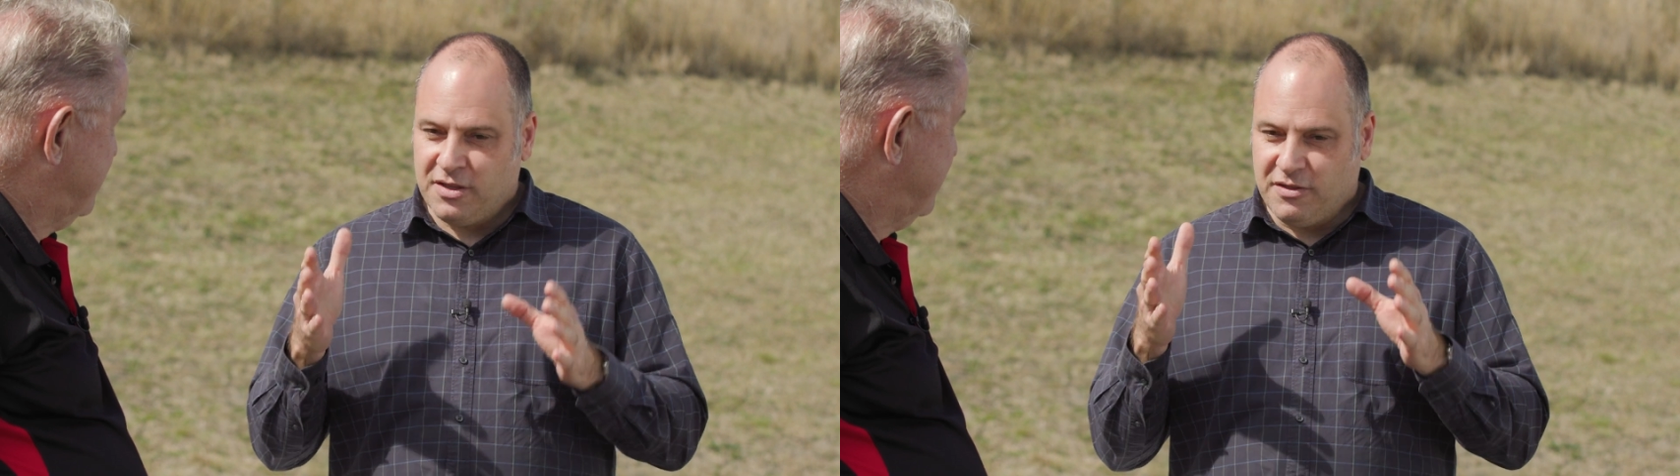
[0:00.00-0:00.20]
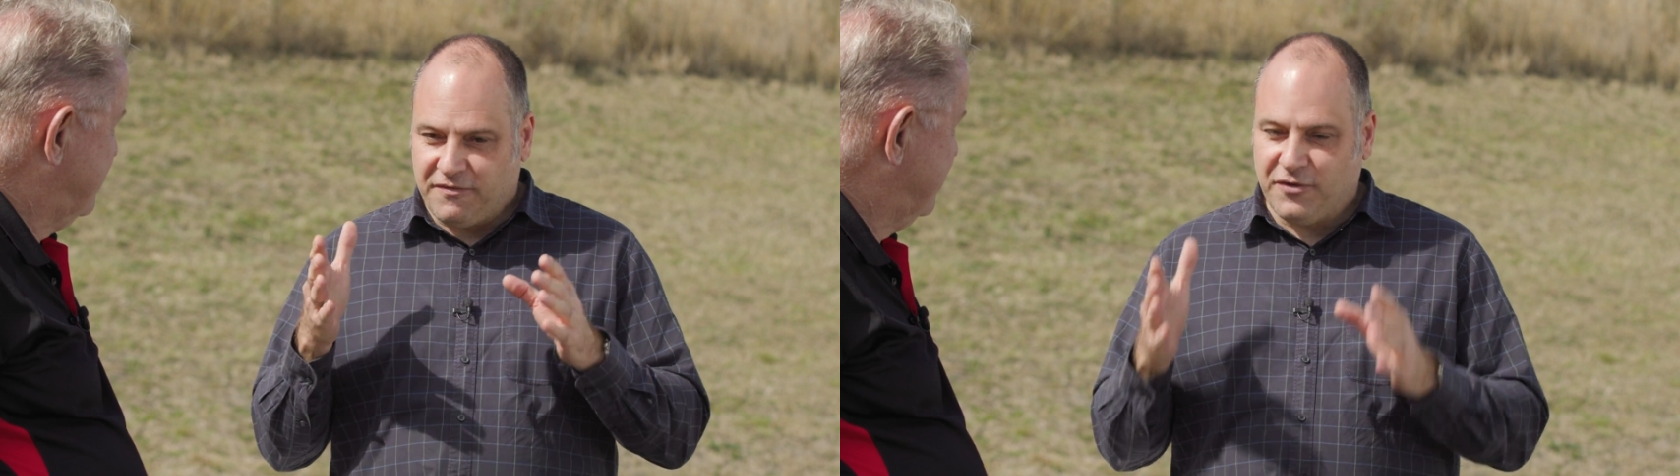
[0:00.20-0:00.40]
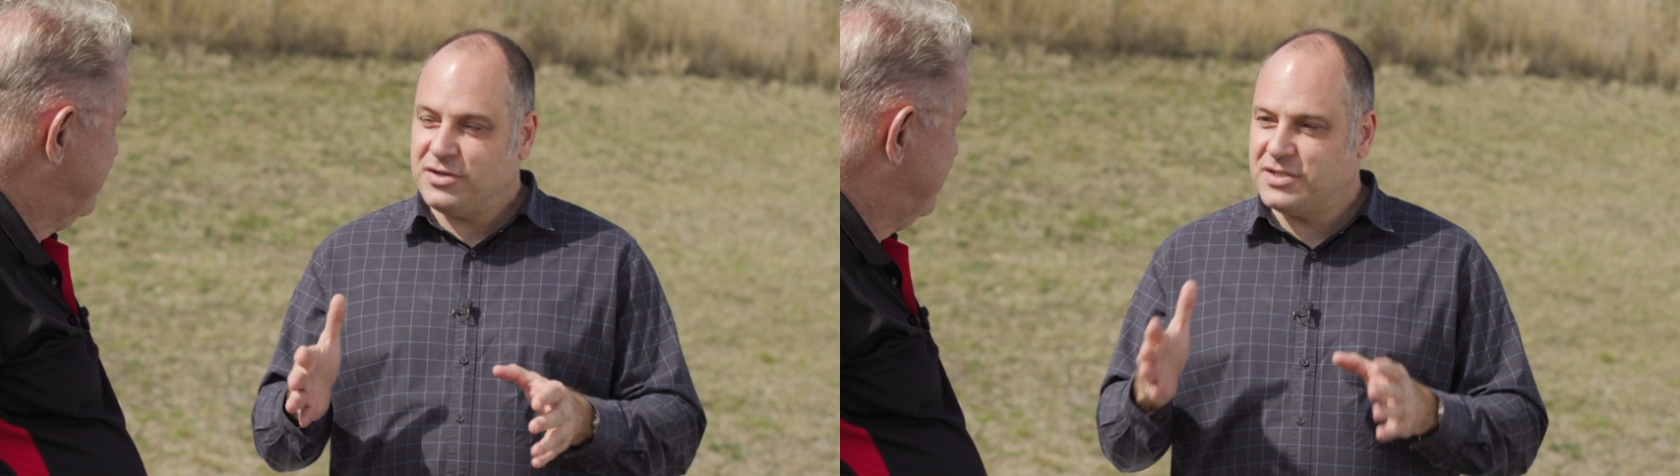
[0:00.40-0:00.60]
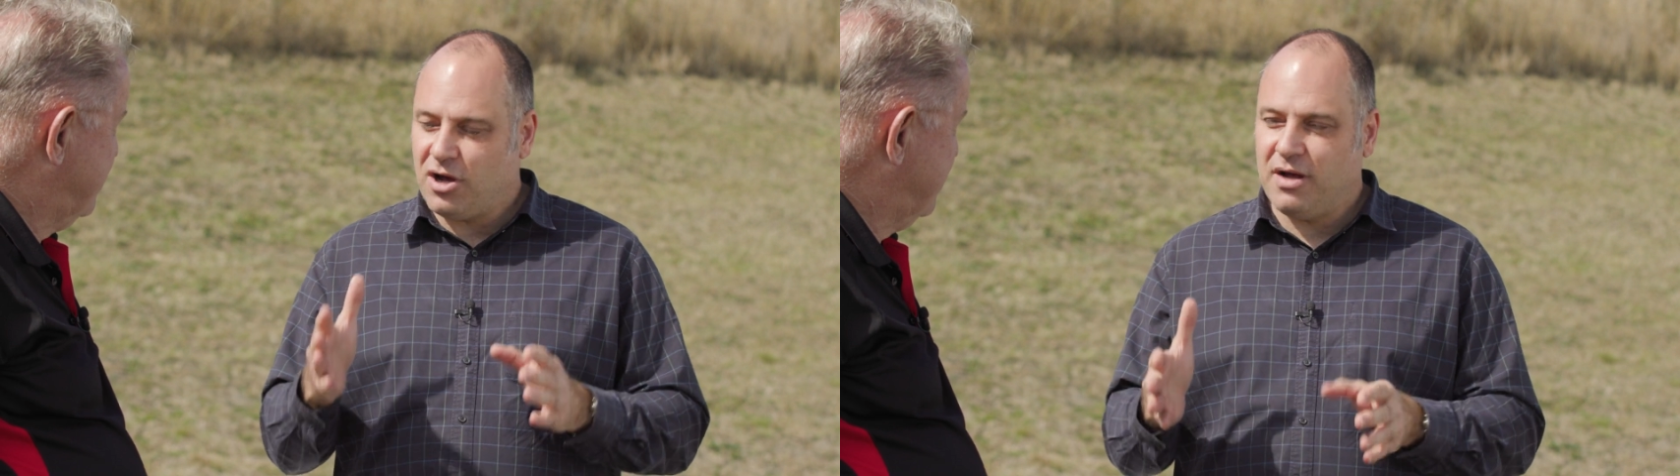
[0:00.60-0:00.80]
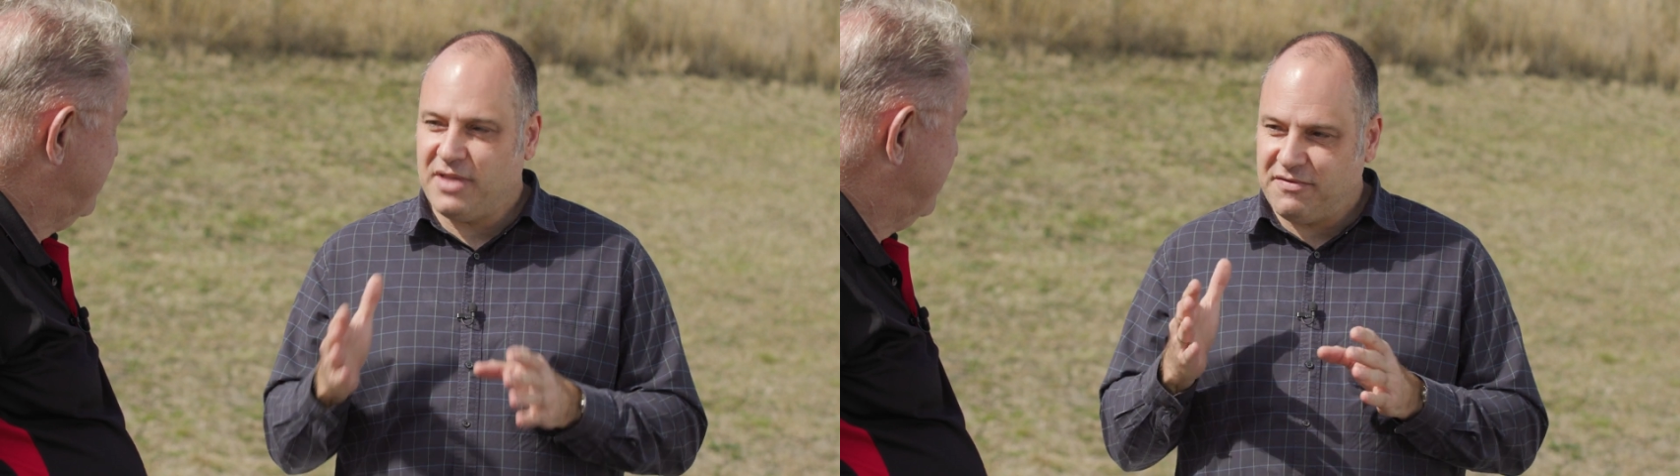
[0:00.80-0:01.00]
the first
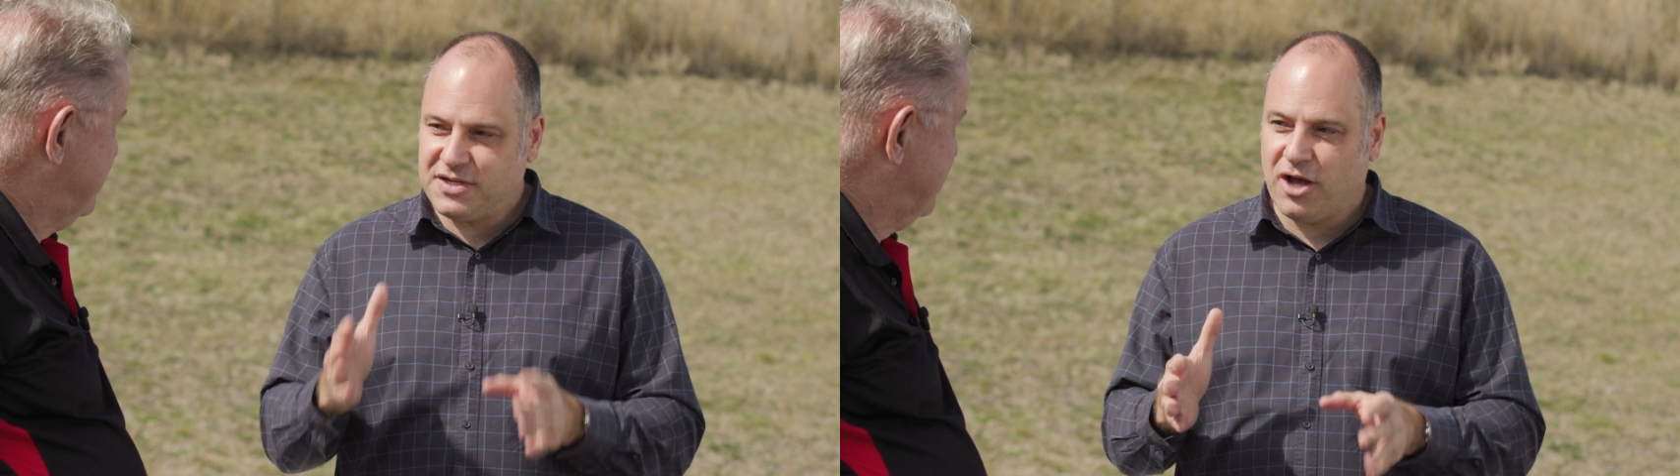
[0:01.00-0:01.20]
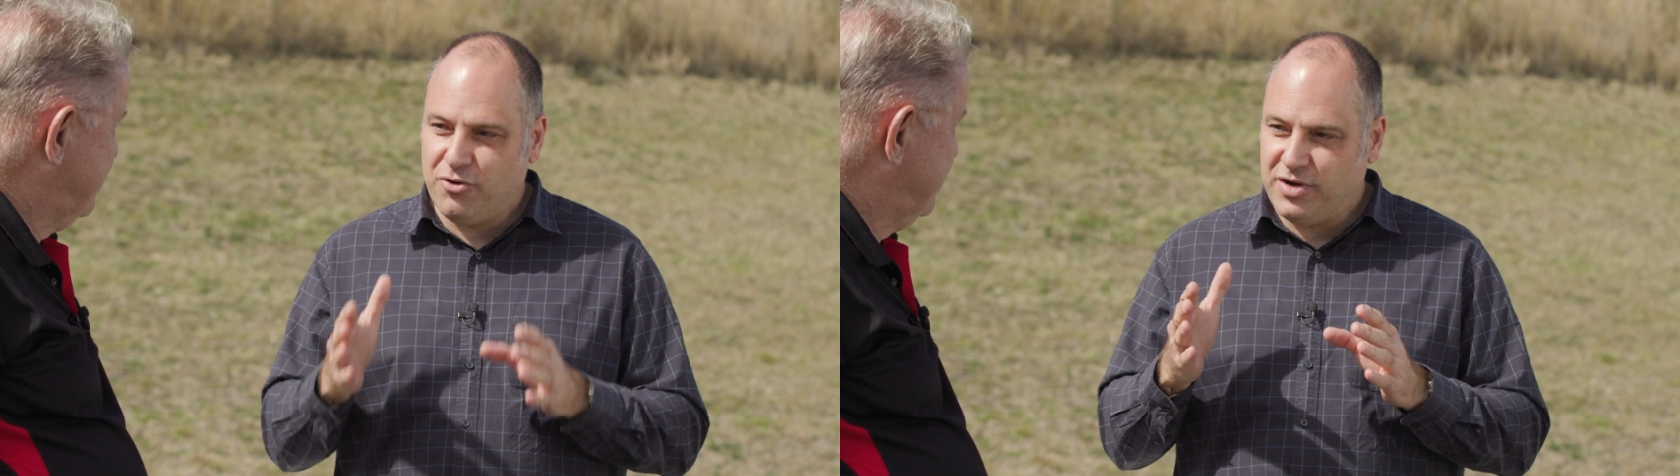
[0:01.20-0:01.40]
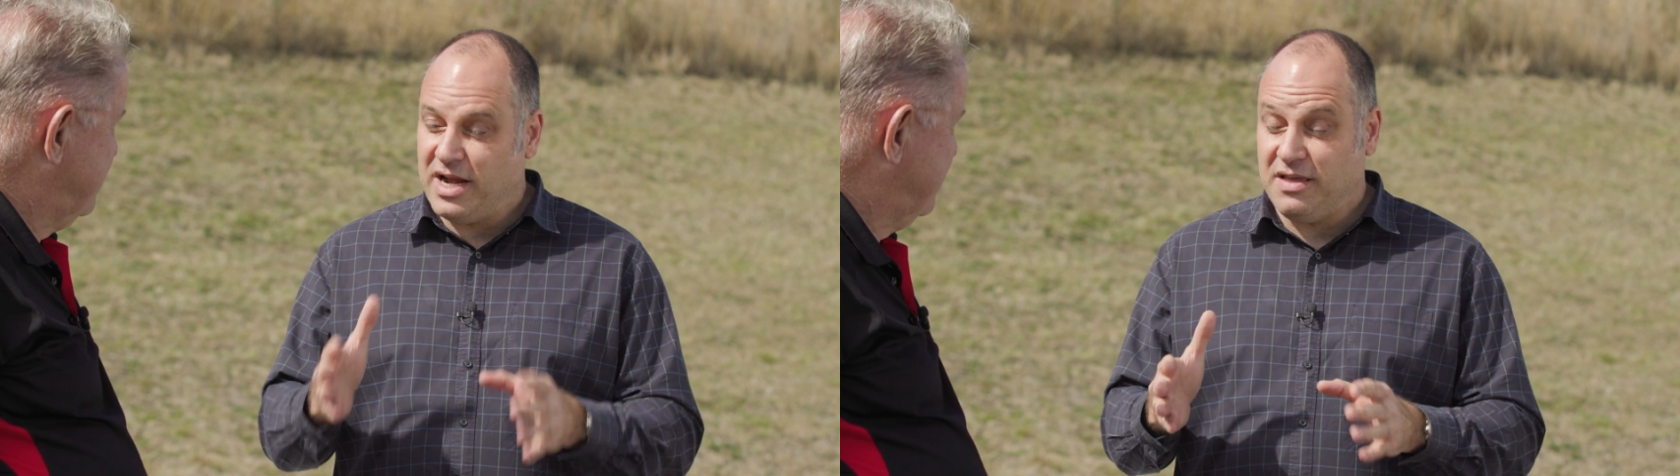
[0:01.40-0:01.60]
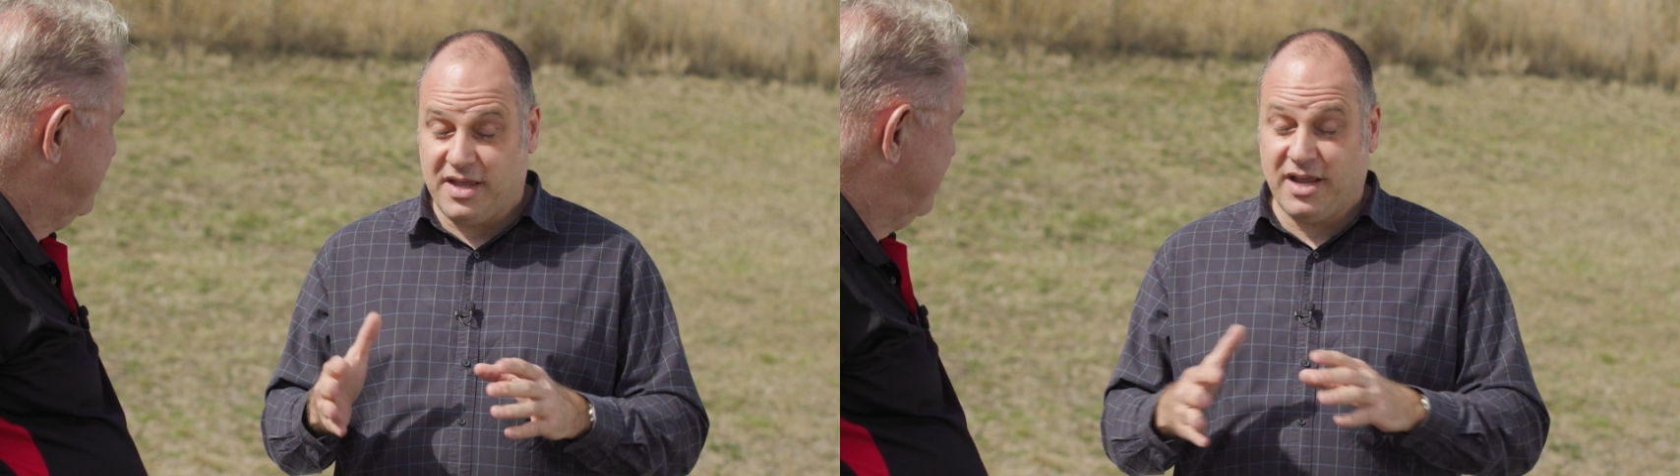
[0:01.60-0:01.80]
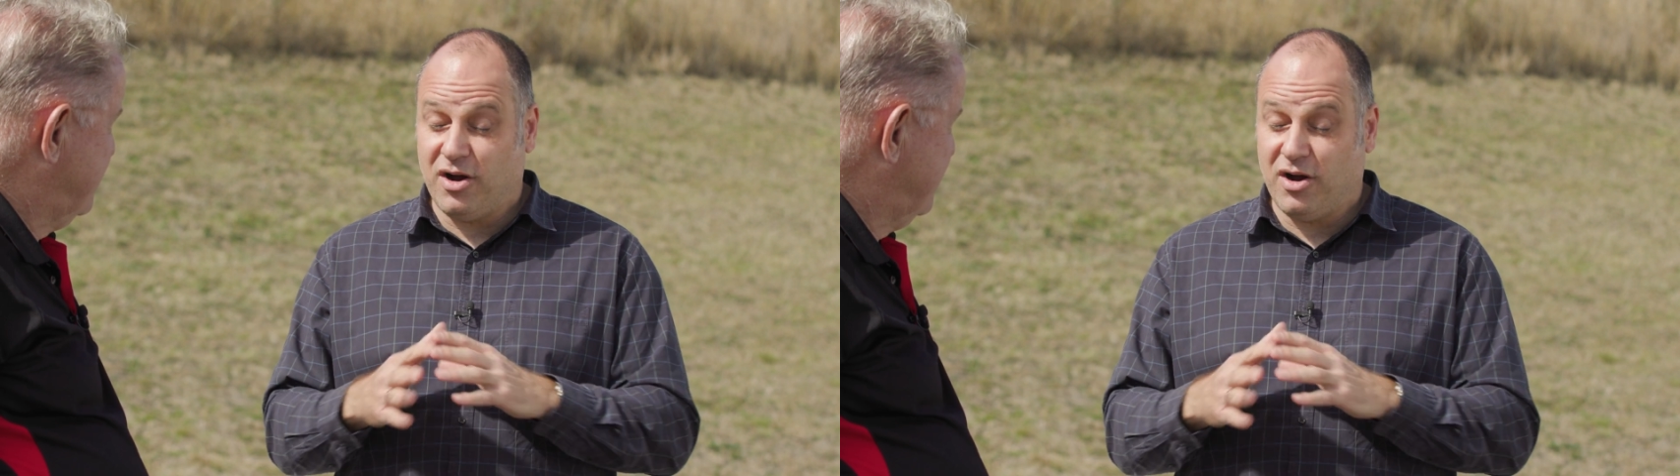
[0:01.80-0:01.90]
time they've towed anything,